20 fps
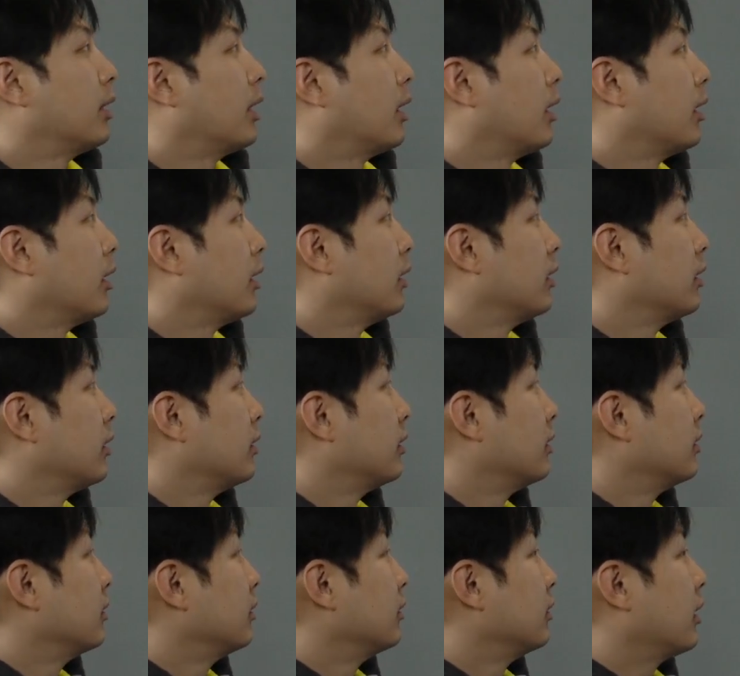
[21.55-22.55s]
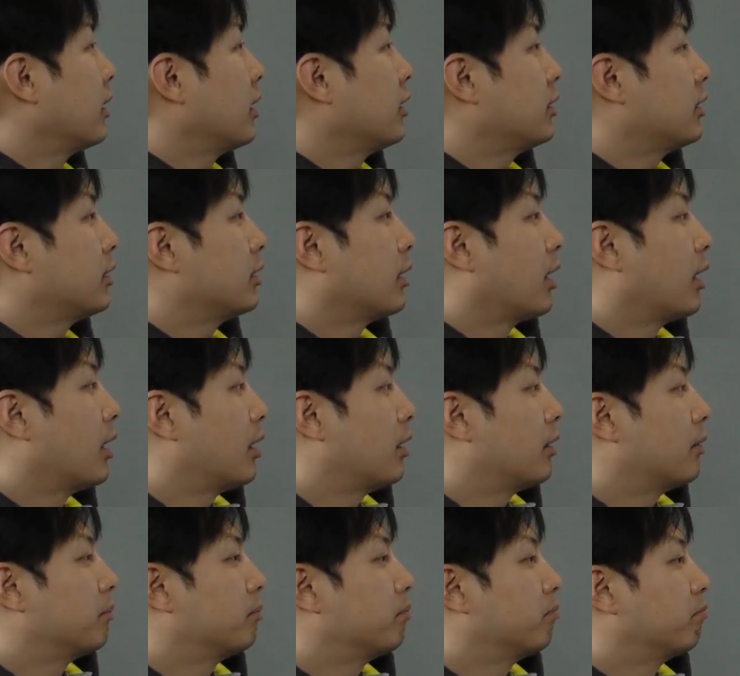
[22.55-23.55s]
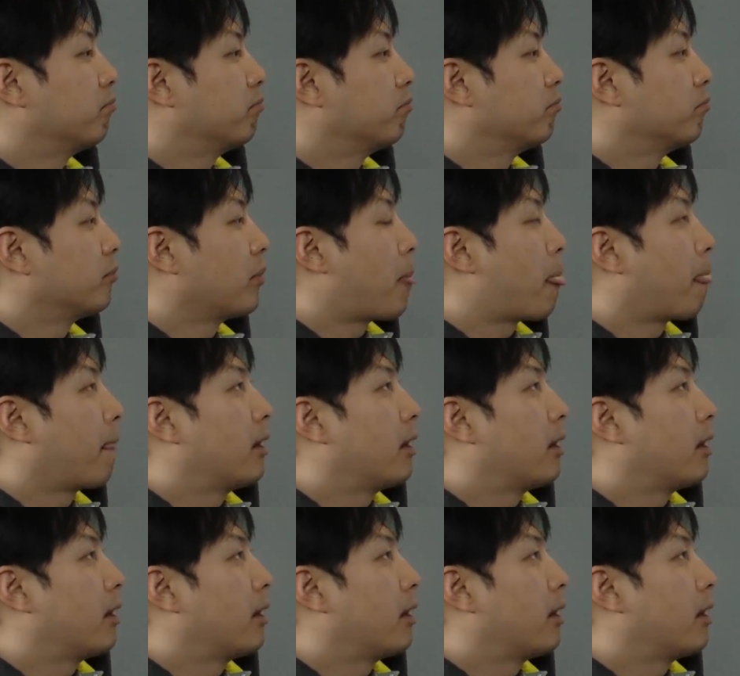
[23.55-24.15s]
And this, um,